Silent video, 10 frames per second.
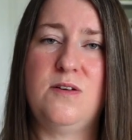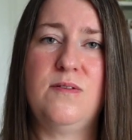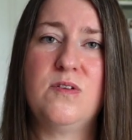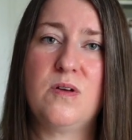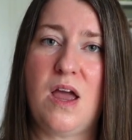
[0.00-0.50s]
You
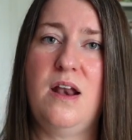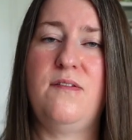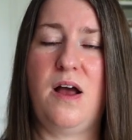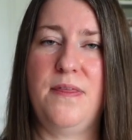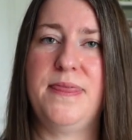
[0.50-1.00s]
have to kind of
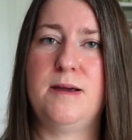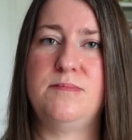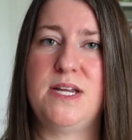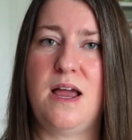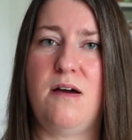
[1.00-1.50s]
hunt them
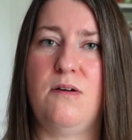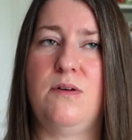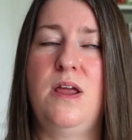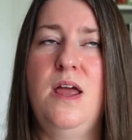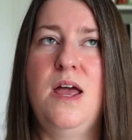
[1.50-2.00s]
down.